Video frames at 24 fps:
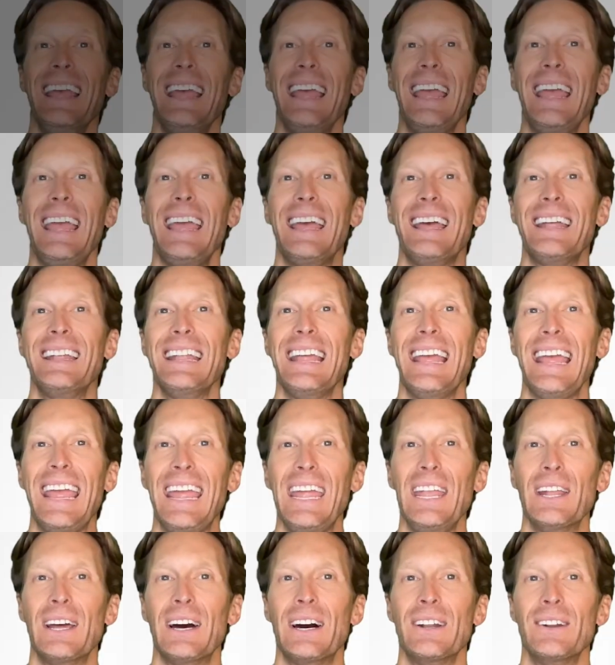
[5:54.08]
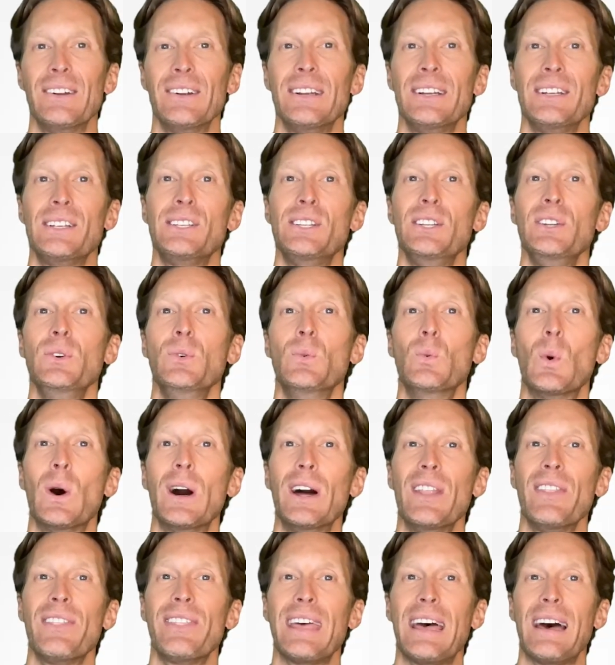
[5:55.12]
and 800 to
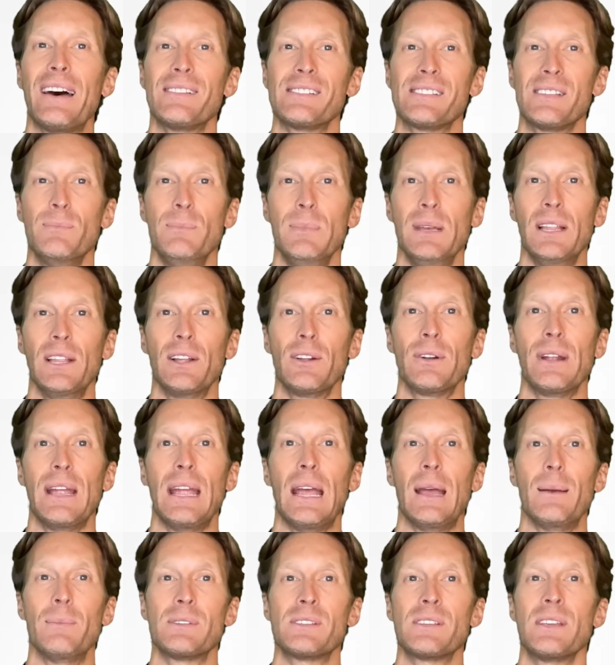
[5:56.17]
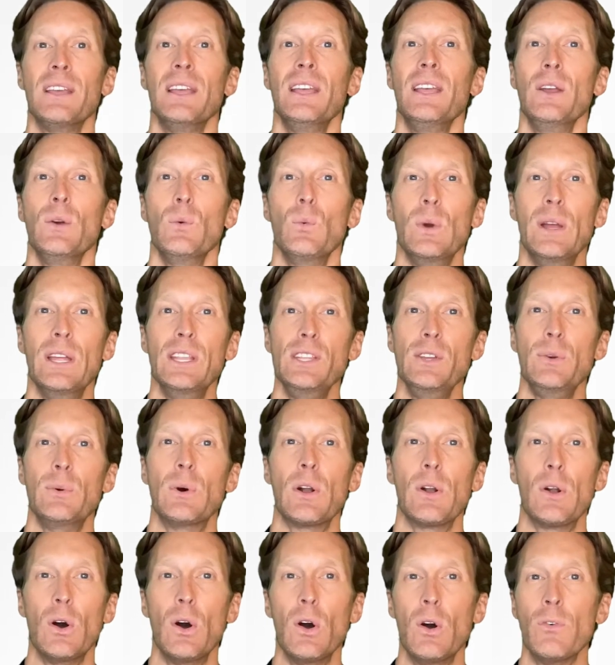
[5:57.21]
1,000 milligrams when you
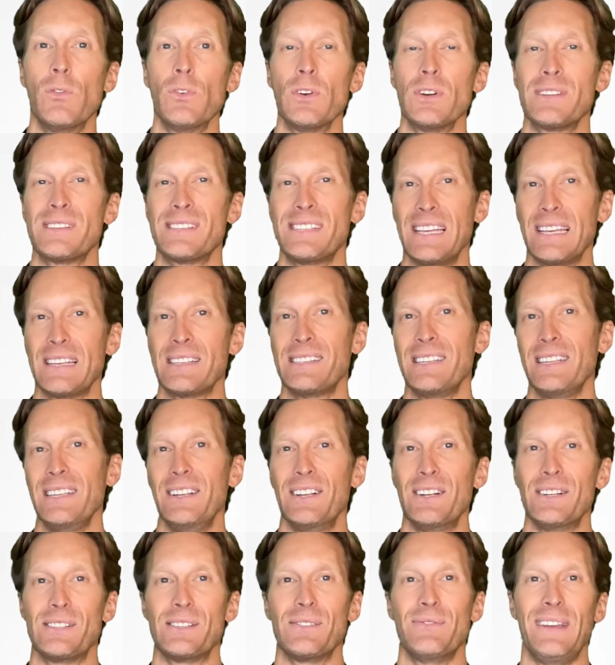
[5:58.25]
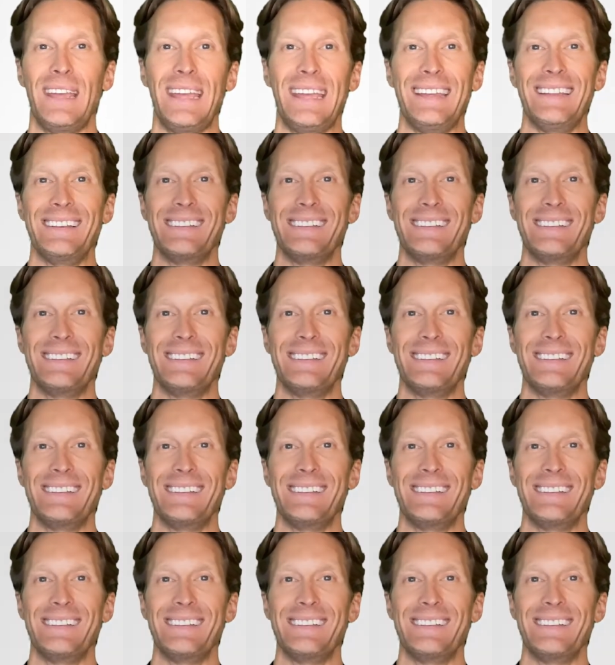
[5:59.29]
are over 60 years of age.